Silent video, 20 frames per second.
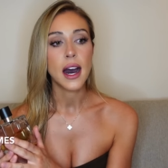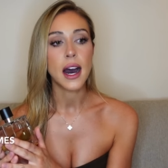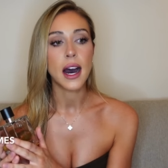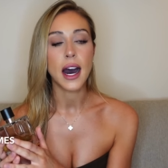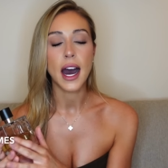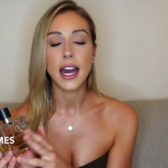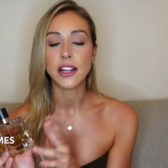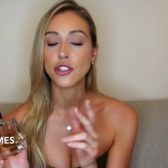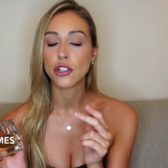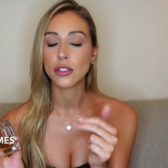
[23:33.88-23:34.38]

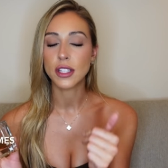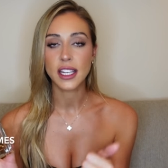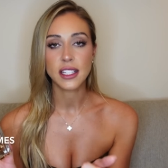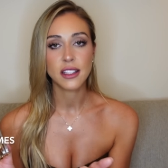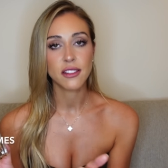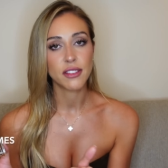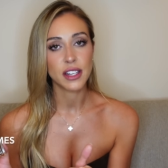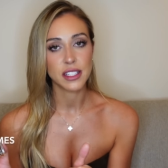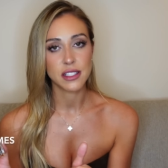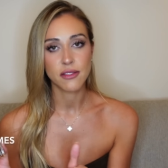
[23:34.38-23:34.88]
I don't like
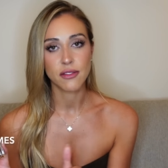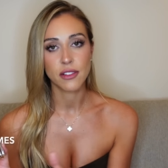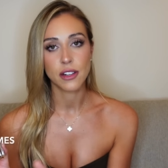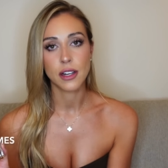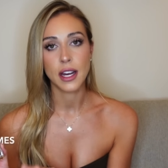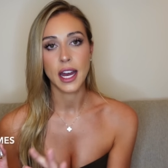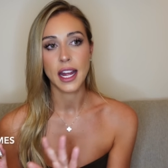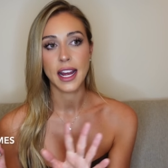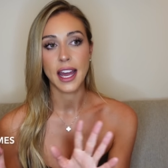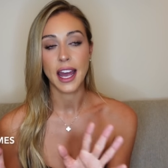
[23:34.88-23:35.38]
the
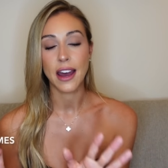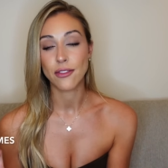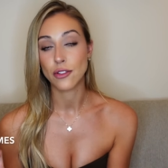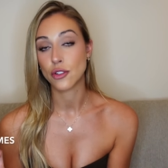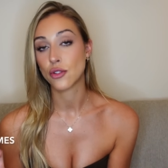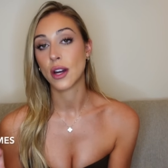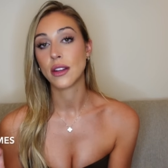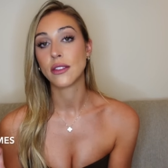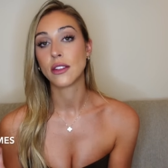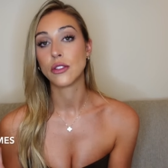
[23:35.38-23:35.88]
Vetiver and I haven't
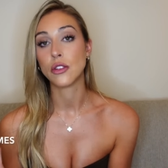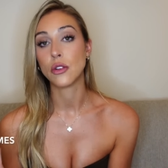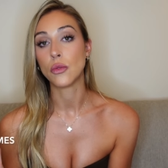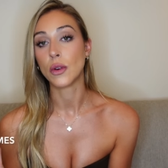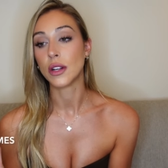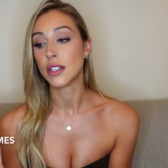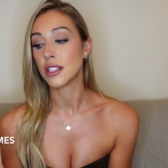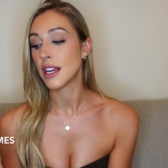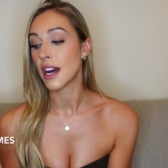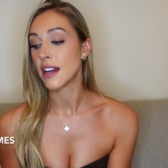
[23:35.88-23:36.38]
tried the new
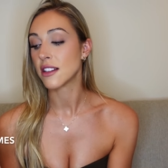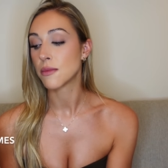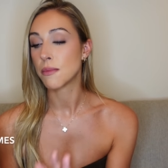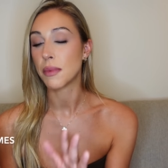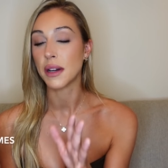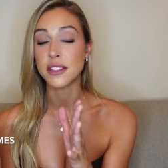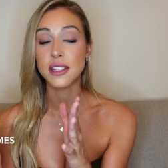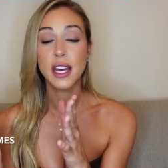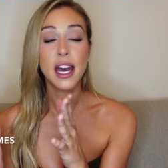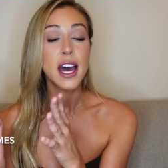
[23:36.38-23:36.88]
one yet,
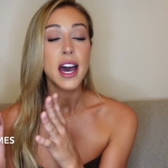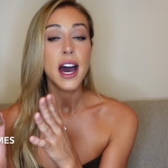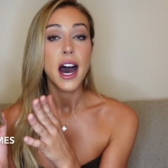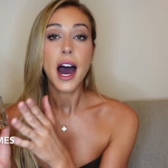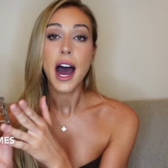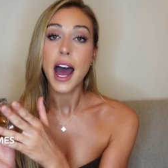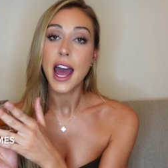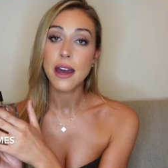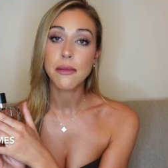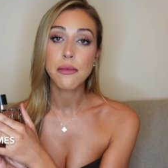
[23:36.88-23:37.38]
but
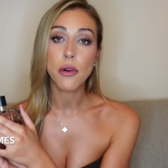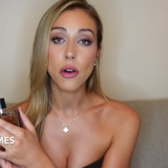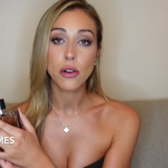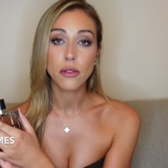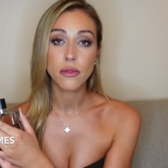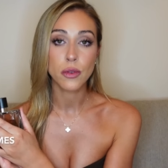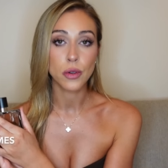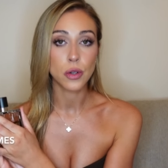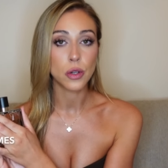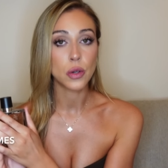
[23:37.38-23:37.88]
I am
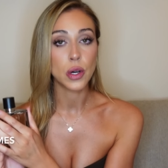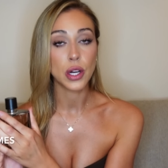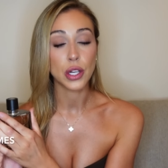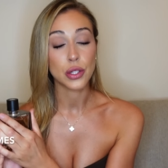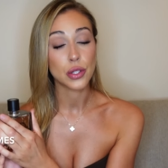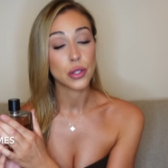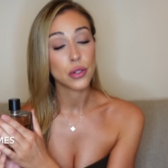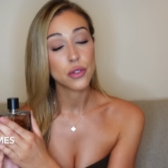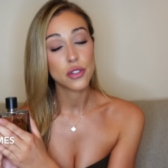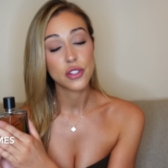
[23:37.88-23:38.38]
overall a
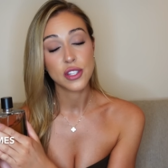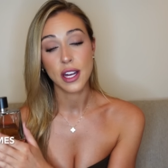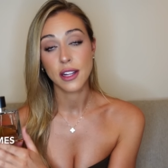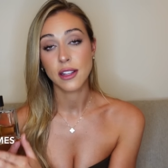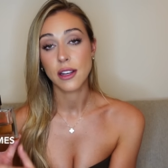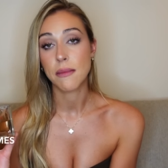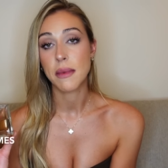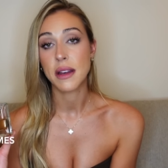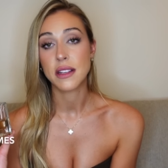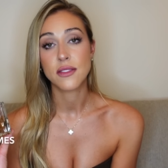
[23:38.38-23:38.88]
huge Terre
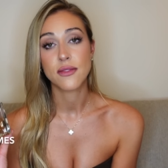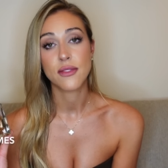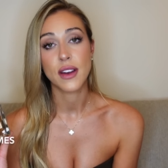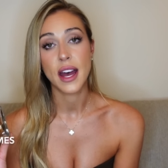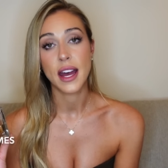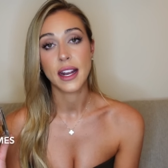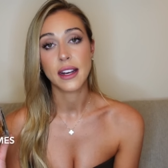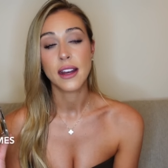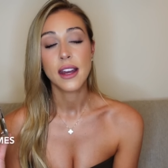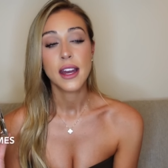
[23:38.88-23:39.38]
d'Hermes
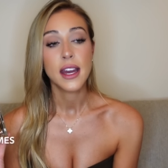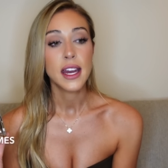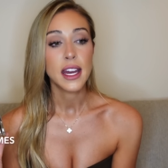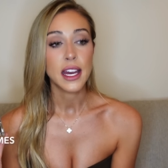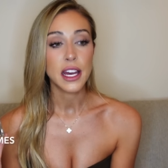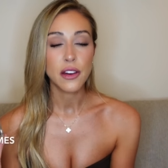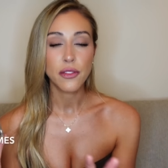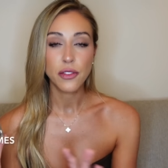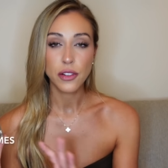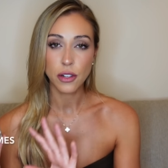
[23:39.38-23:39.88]
fan.
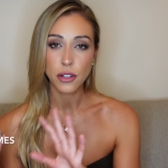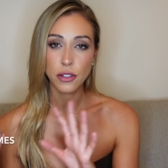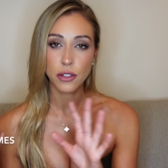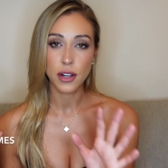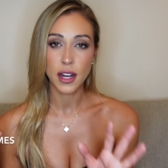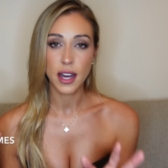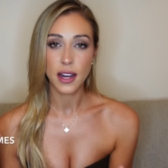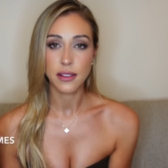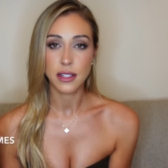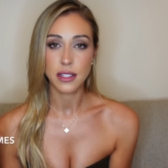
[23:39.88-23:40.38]
If you don't
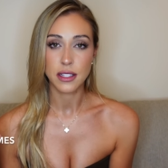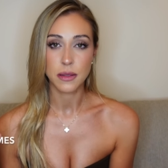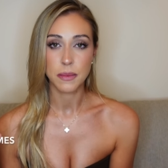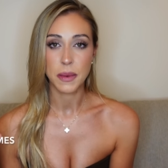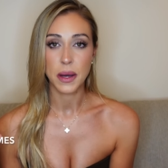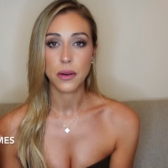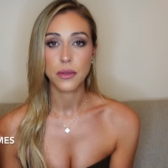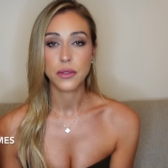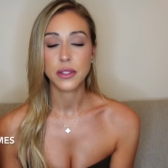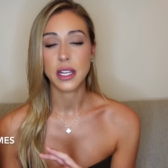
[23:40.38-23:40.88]
know how this
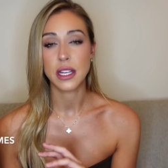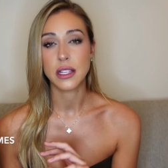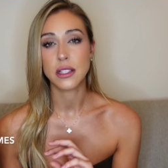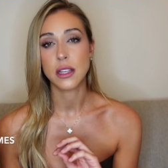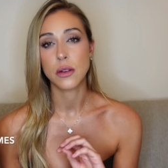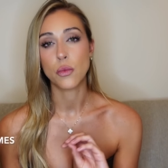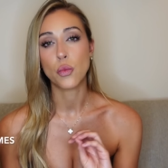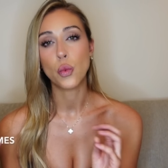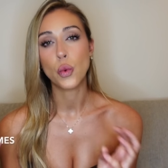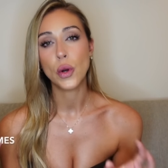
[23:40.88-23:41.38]
smells, it's
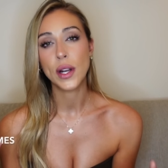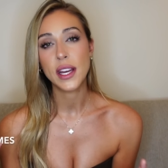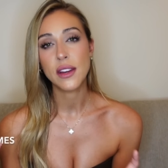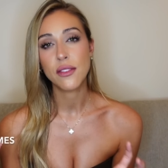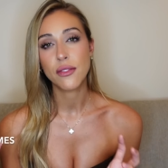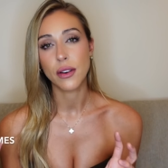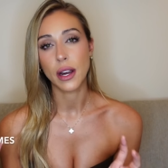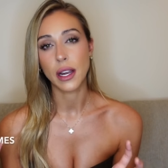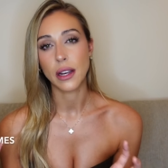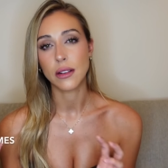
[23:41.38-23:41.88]
a woody
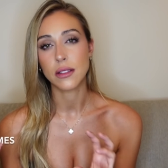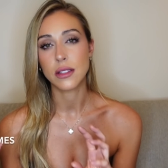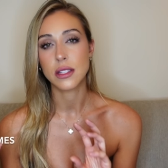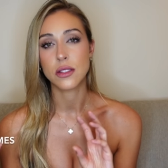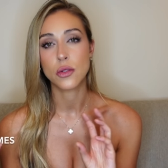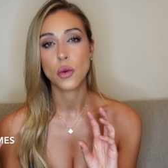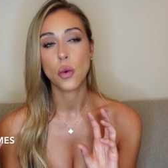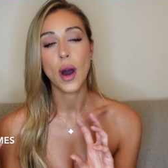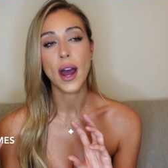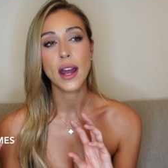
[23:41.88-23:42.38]
fragrance.
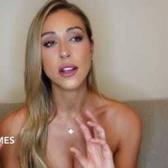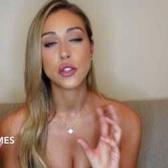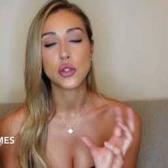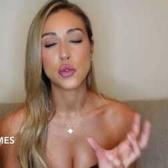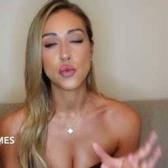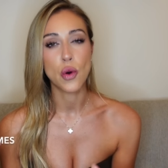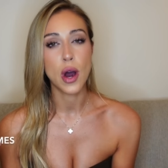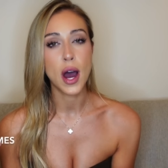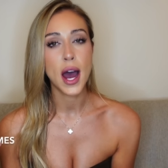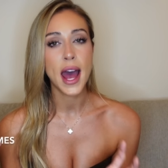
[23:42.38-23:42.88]
It's quite
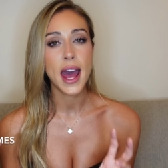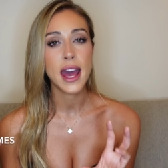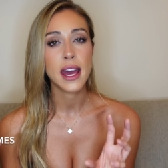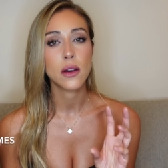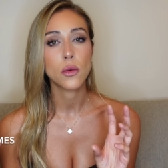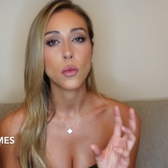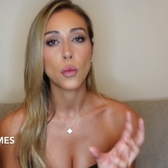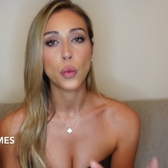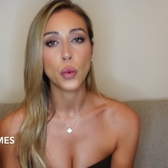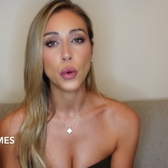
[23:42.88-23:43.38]

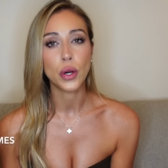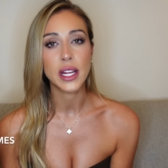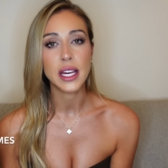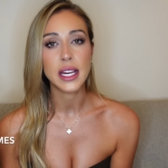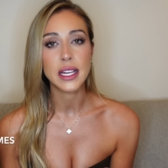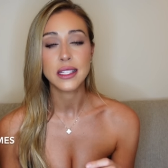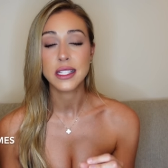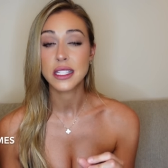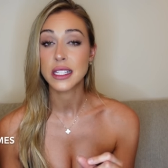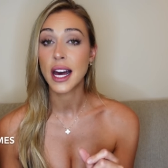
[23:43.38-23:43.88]
dry,
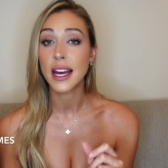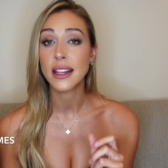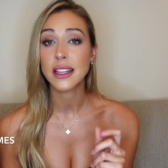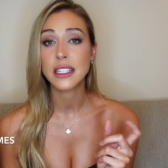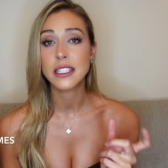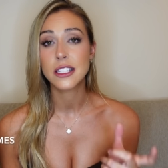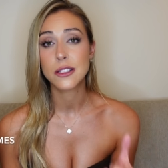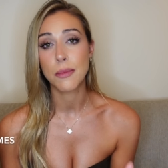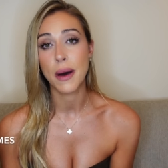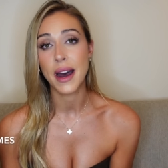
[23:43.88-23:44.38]
woody,
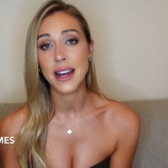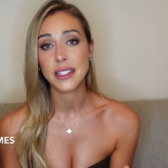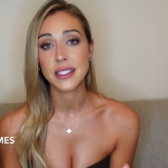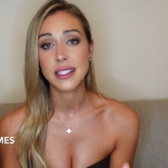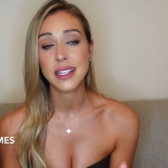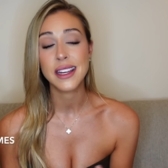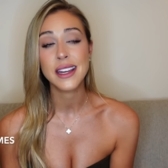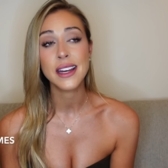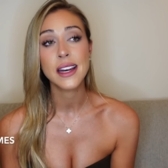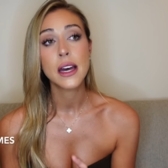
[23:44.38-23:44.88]
slightly
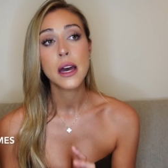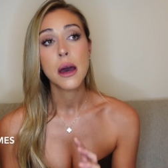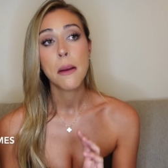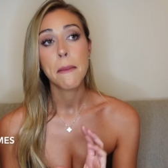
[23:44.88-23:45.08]
spicy,